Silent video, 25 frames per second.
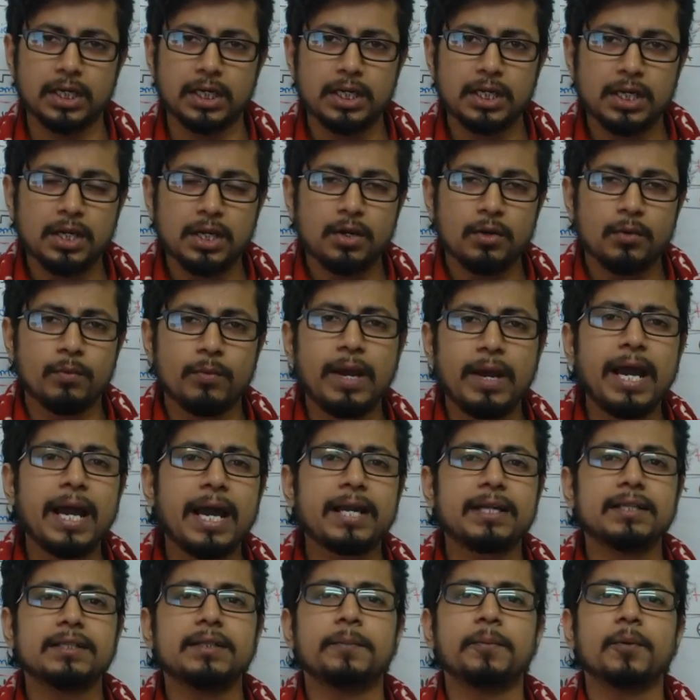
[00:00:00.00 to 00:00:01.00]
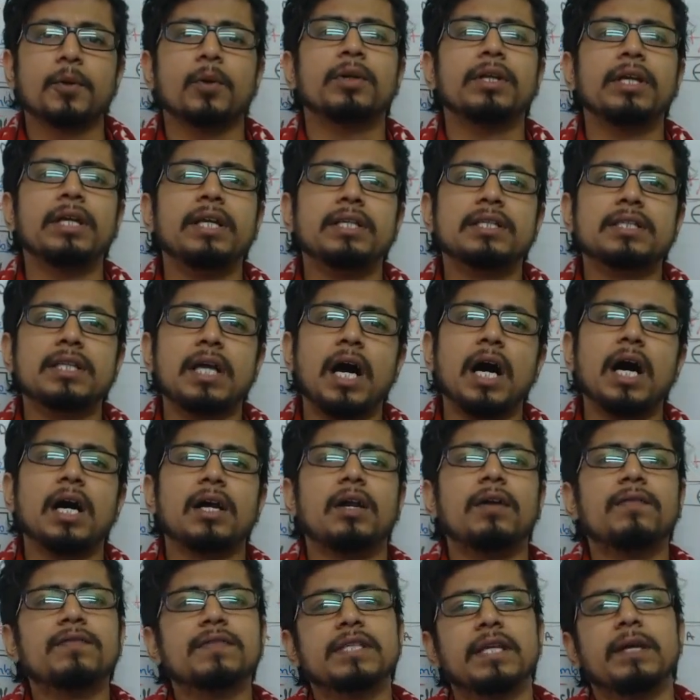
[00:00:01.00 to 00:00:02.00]
where the proteins are of
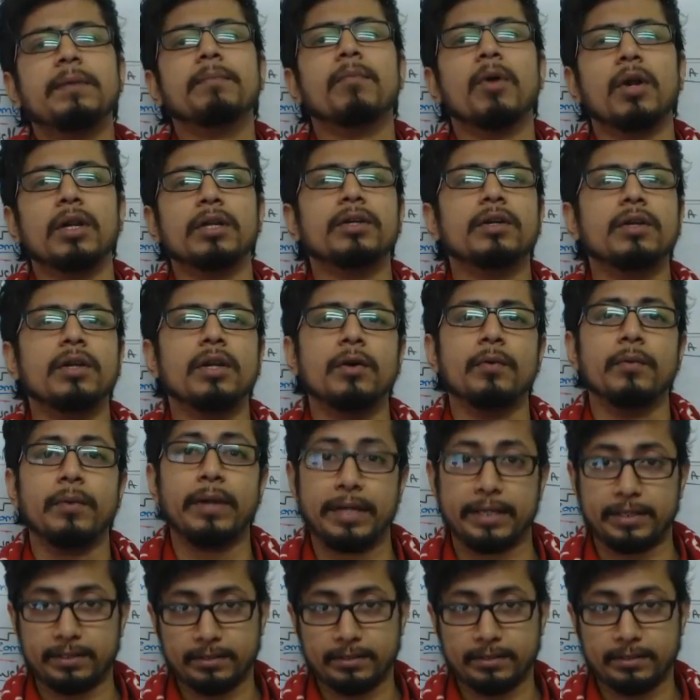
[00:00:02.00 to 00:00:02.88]
same molecular weight.